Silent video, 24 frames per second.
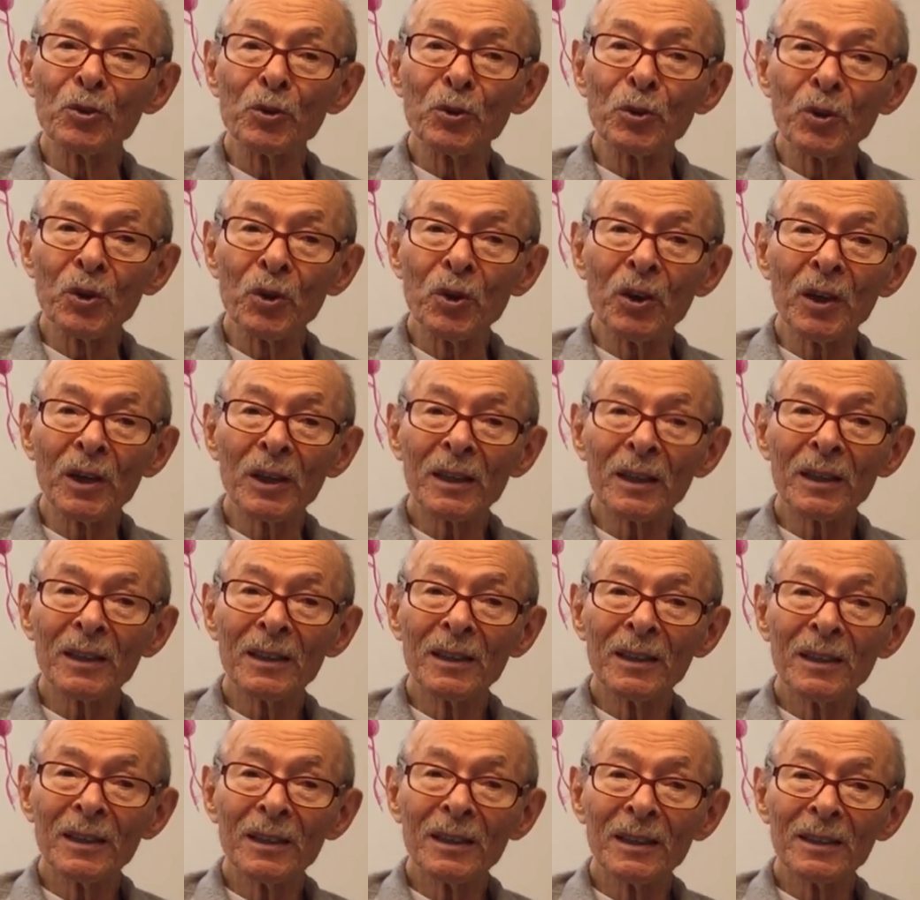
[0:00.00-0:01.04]
New York,
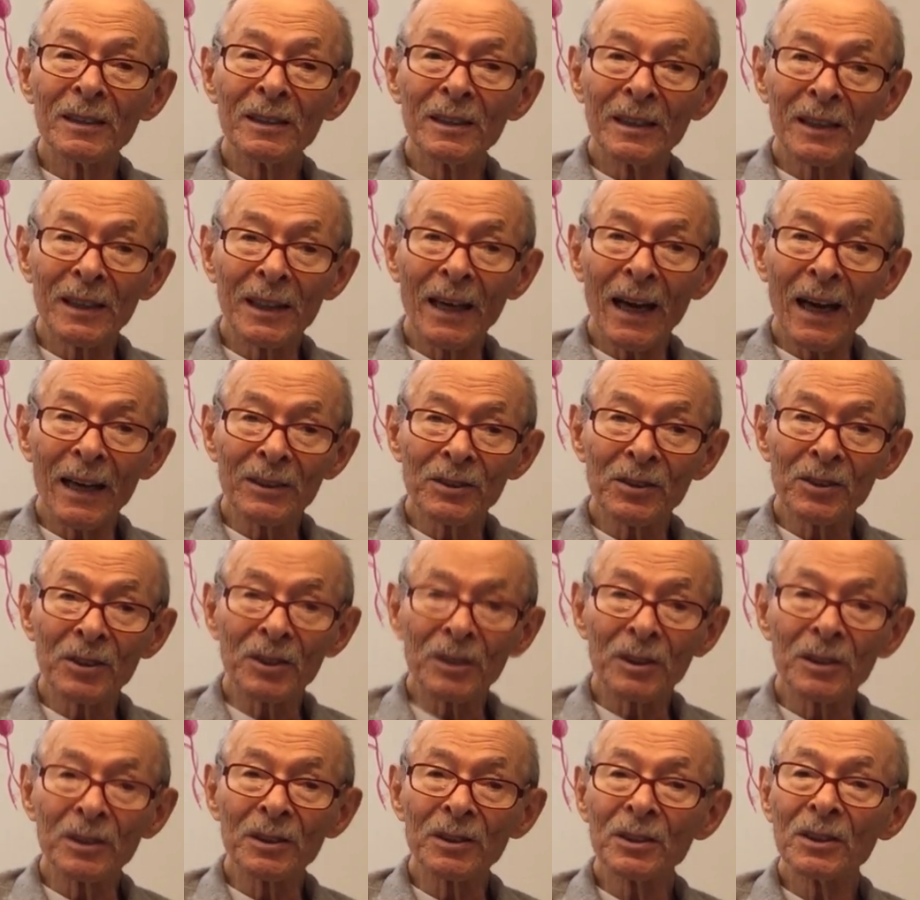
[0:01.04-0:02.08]
the
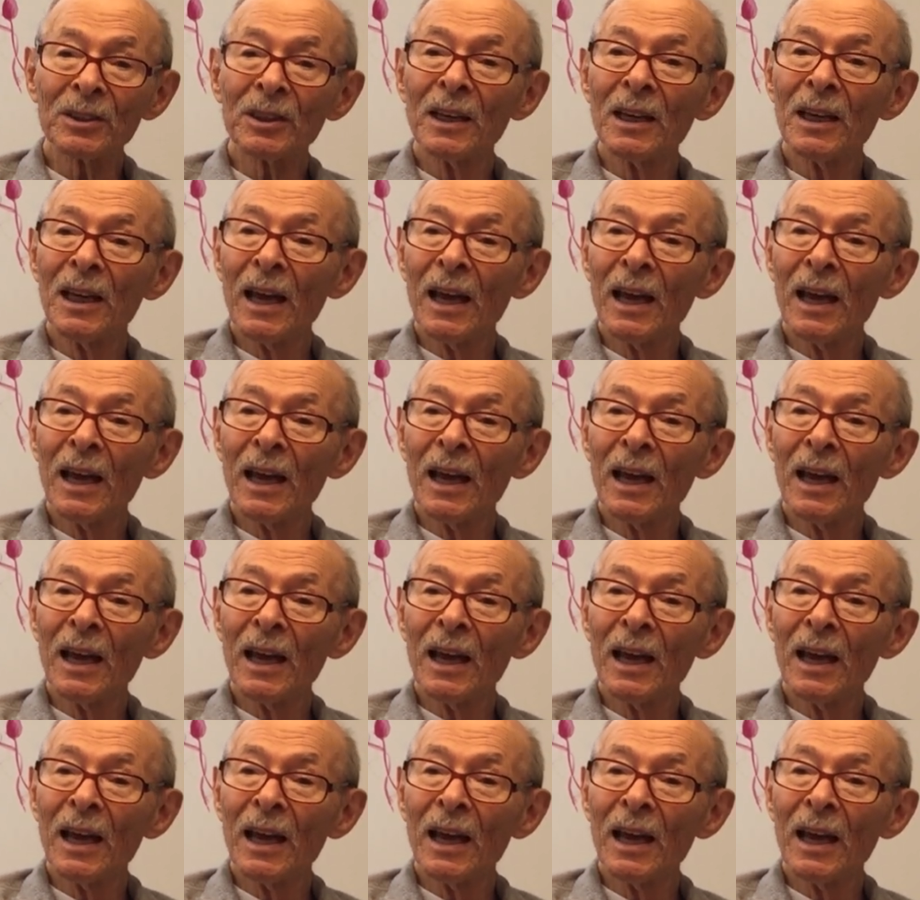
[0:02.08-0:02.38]
Catskills.